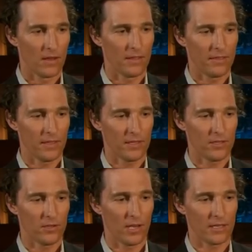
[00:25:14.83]
I think
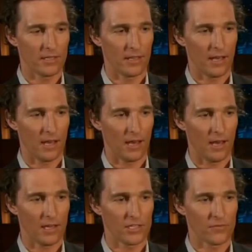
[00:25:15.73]
you got to the
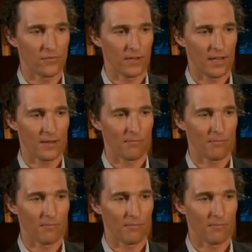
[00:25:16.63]
Atchafalaya